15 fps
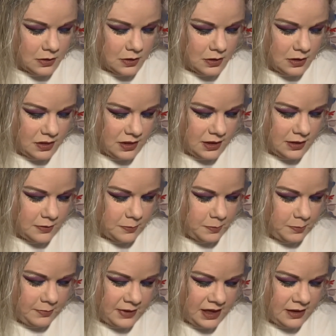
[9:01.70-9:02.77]
I think
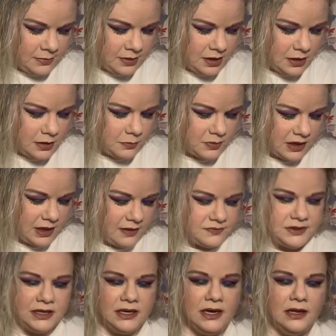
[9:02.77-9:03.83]
maybe you might have to
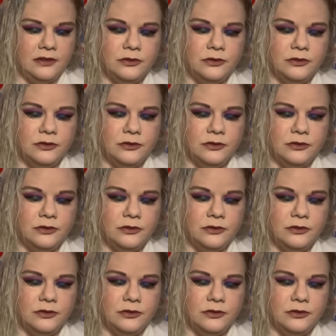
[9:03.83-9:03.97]
get